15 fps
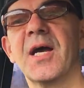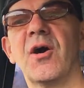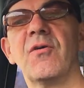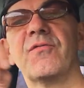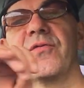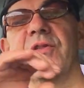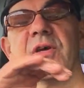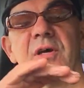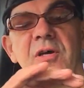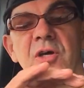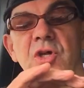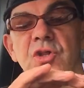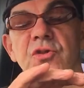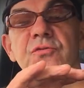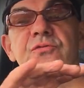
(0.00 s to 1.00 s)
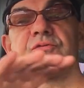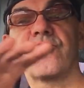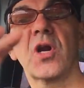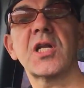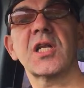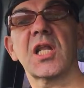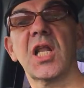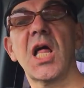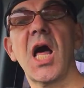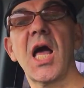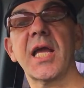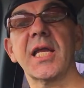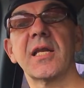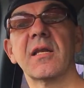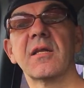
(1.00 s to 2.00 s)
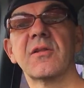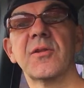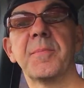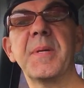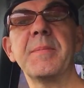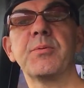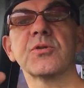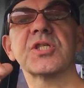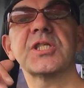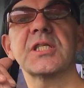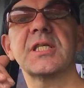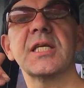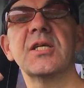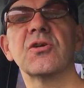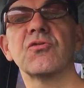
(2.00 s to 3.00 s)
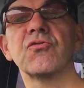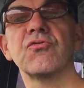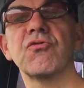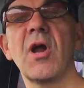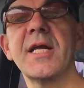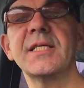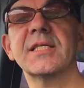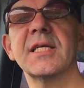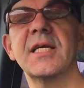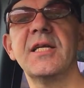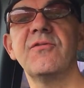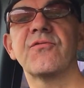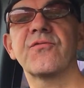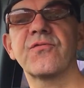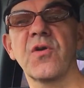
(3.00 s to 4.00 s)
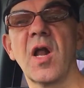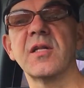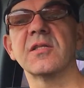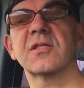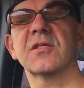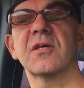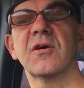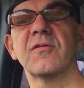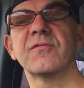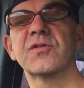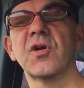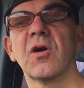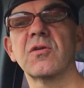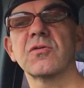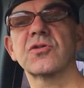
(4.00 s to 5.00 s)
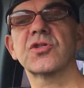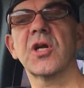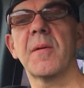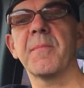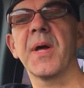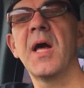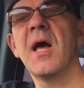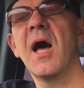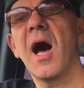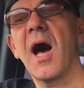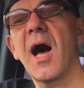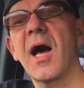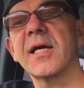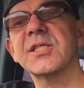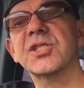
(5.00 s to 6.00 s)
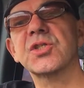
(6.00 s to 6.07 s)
of the front line, the people sitting right in front of Donald Trump. I